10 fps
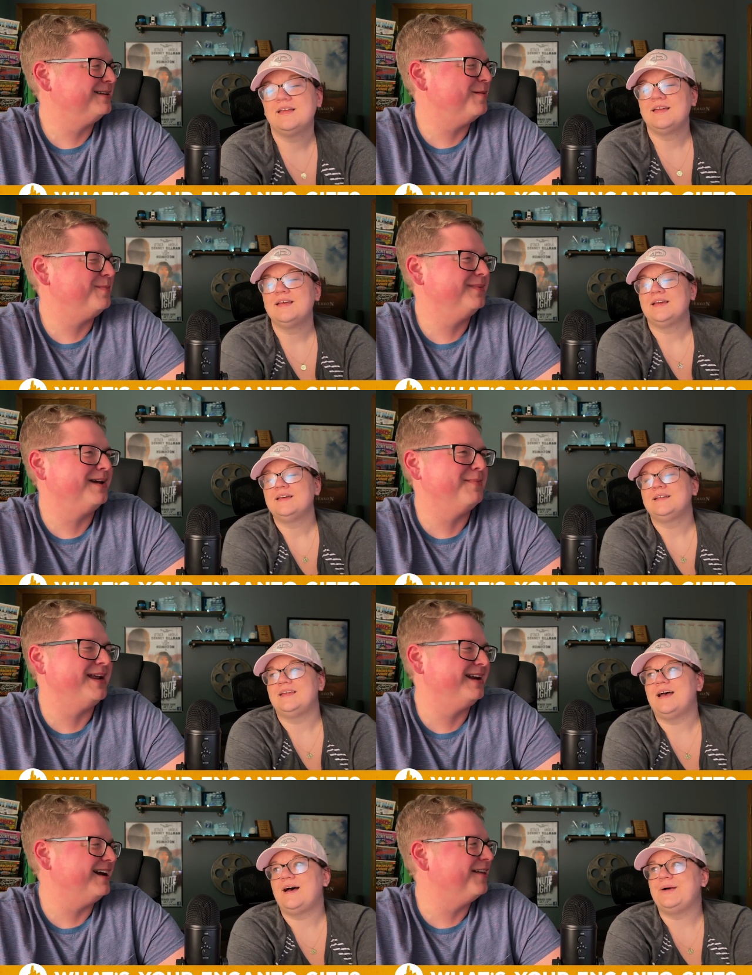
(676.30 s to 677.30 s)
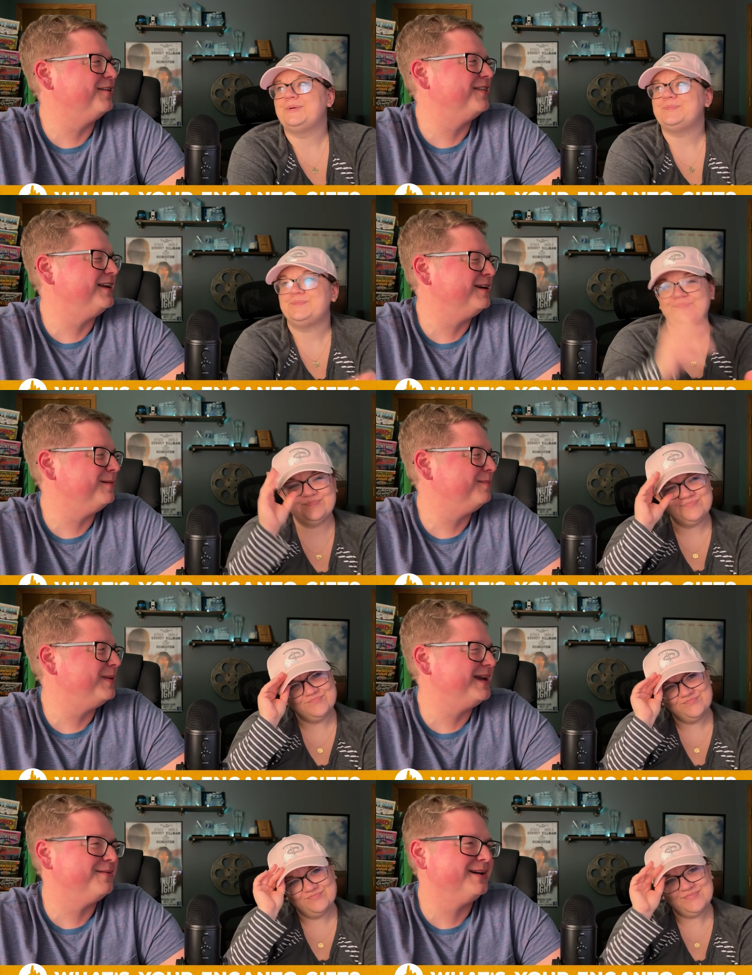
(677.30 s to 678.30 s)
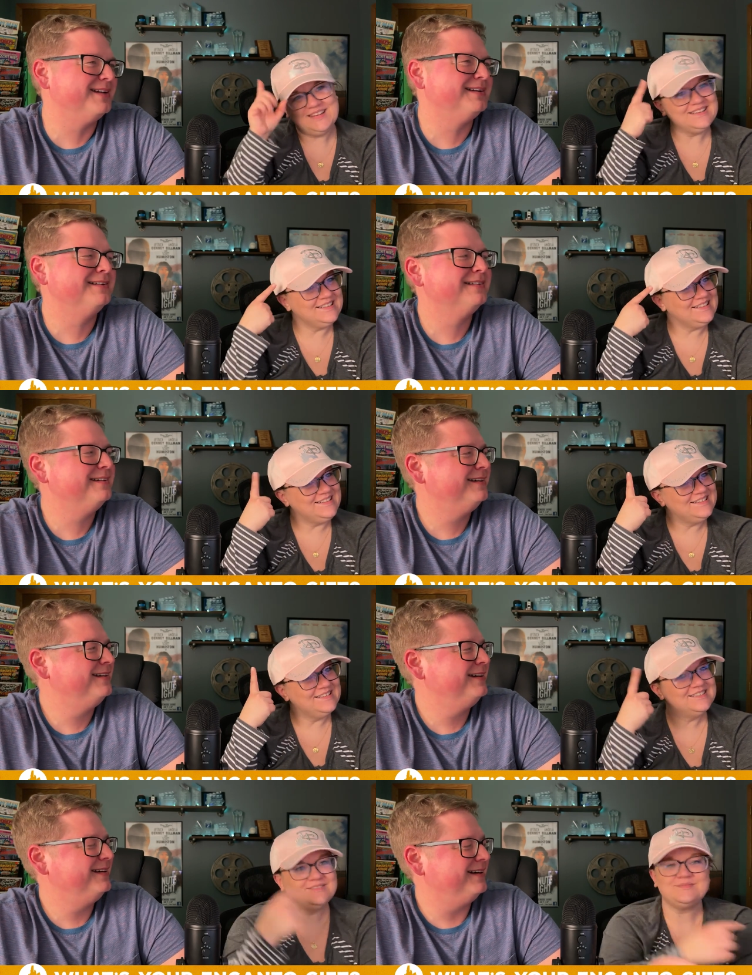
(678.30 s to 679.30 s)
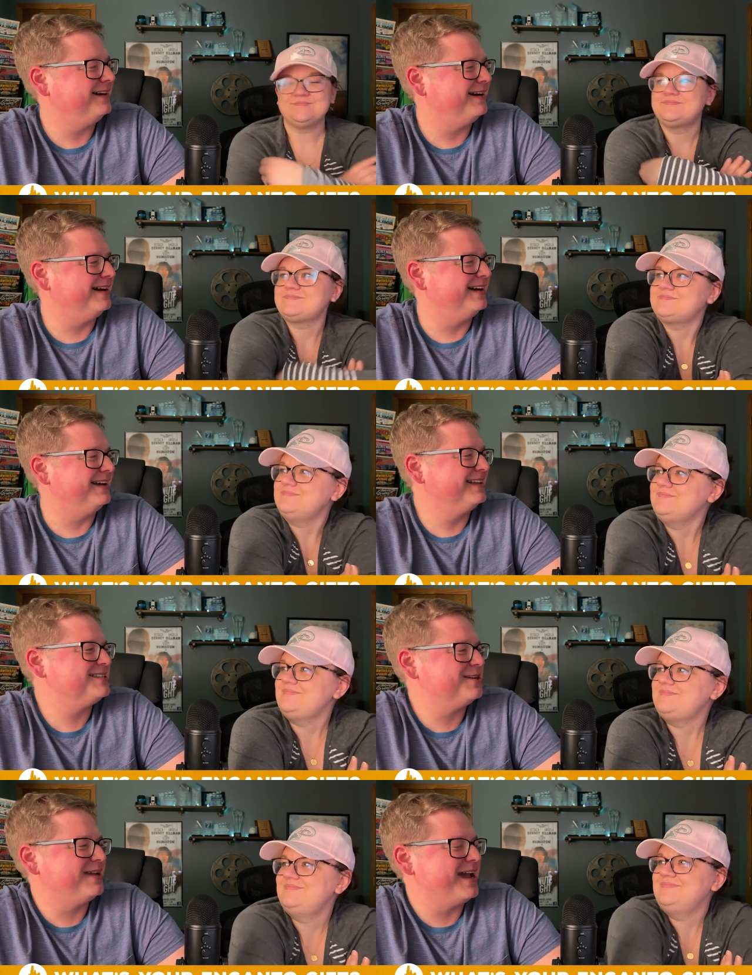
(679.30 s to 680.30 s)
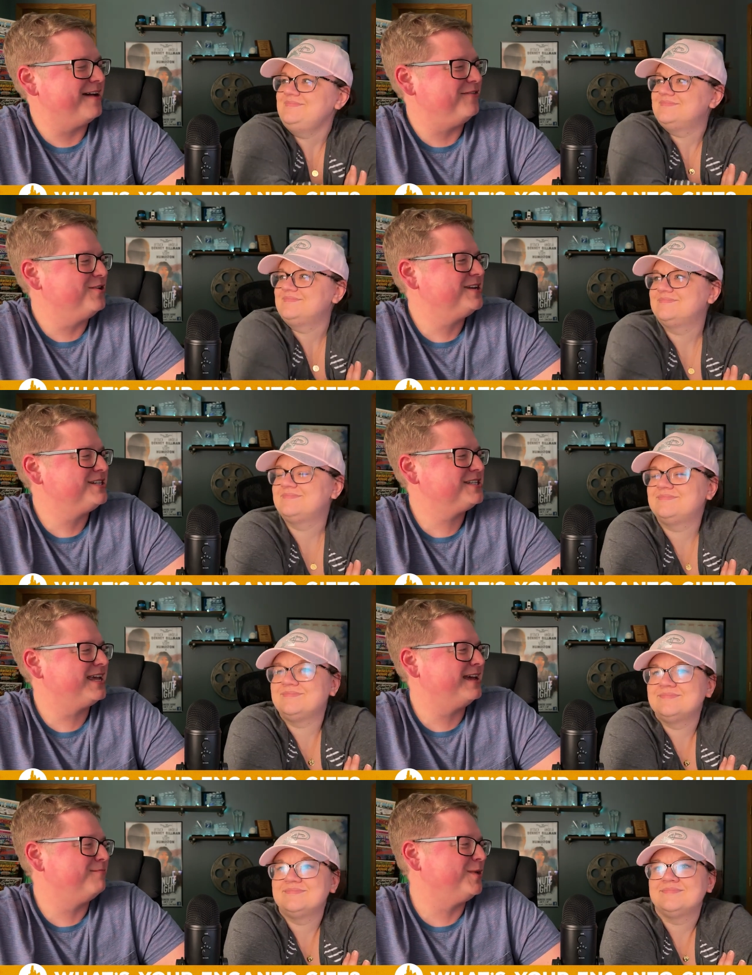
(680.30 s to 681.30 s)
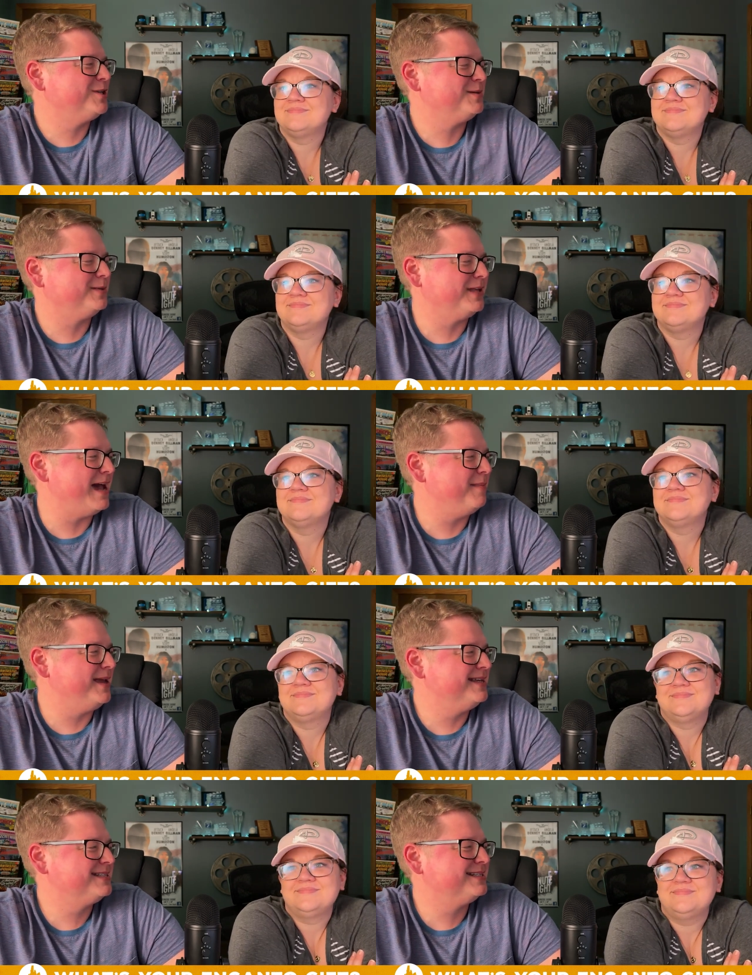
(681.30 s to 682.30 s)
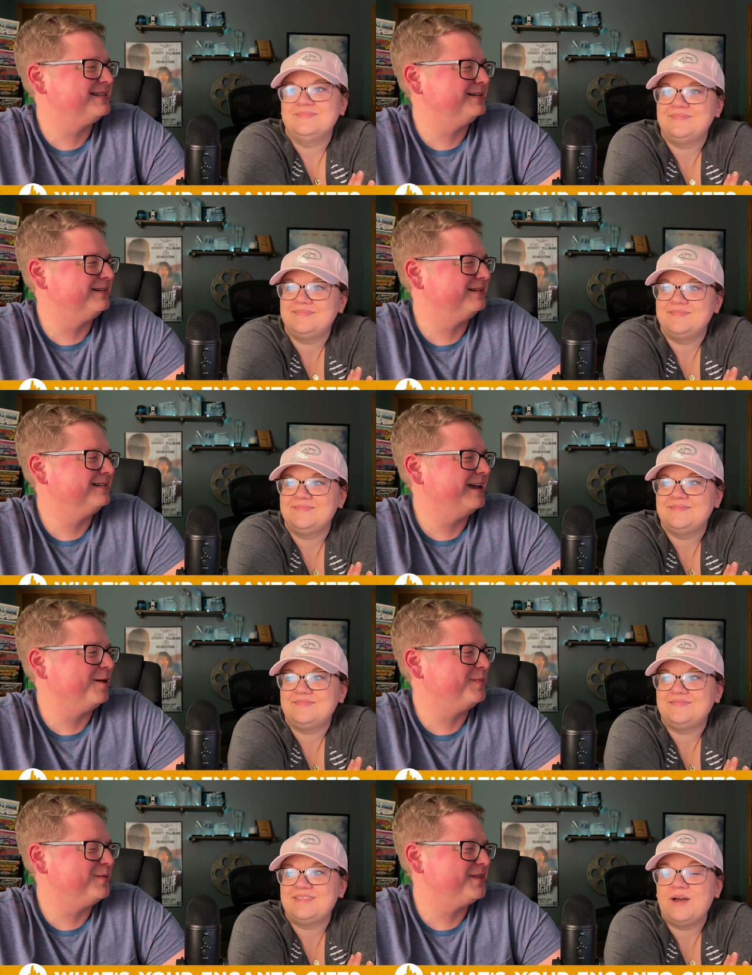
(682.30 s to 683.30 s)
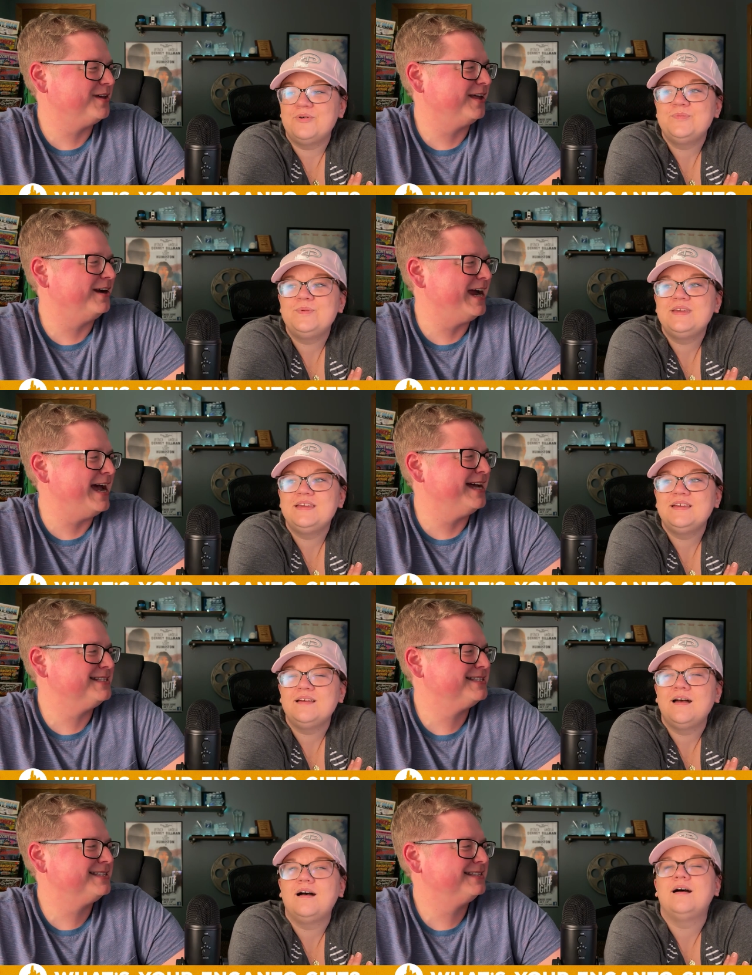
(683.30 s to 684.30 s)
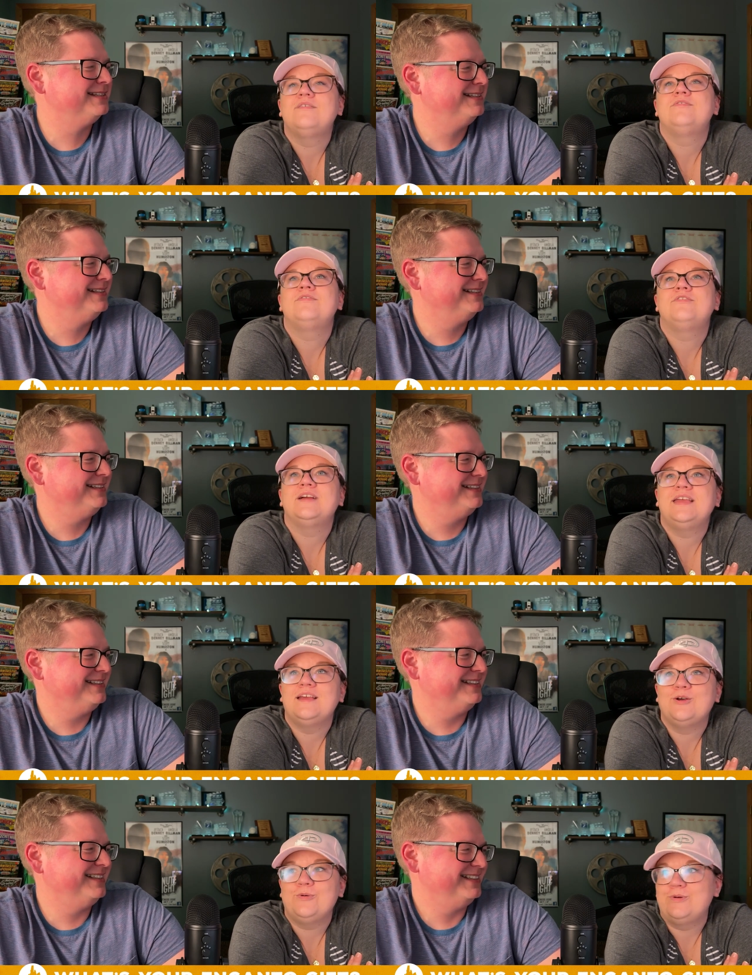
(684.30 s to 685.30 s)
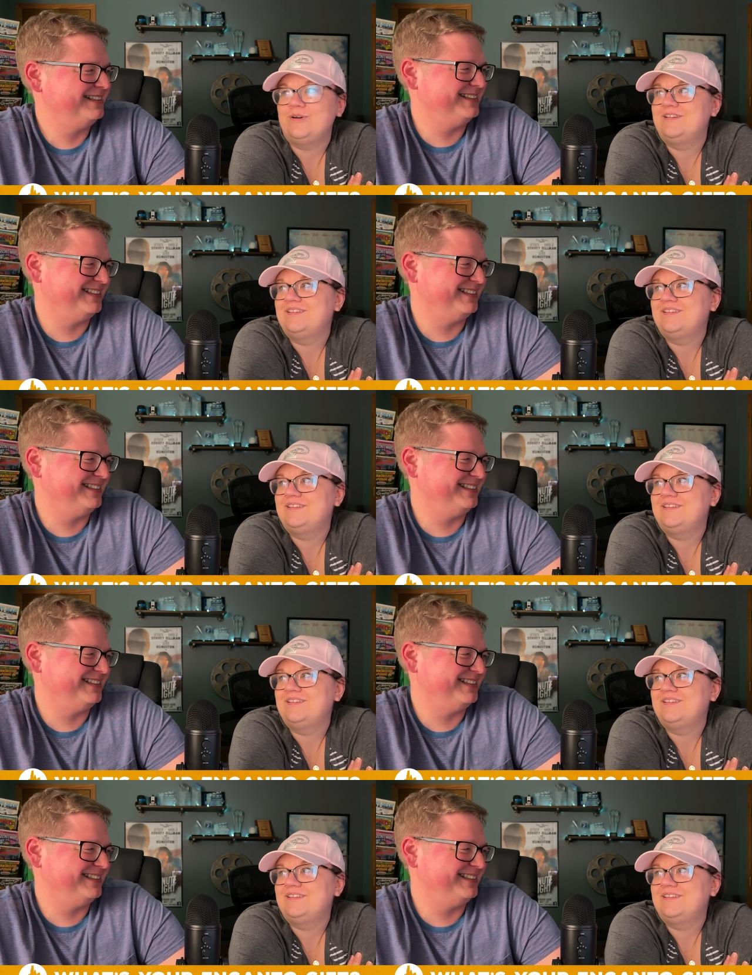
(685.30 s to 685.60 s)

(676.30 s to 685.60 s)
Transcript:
Speaker 1: No, I mean yeah. other than your pink one. Uh, so yeah, if you could just get multiple Abbeys to help you that with all your hats, freaking cool.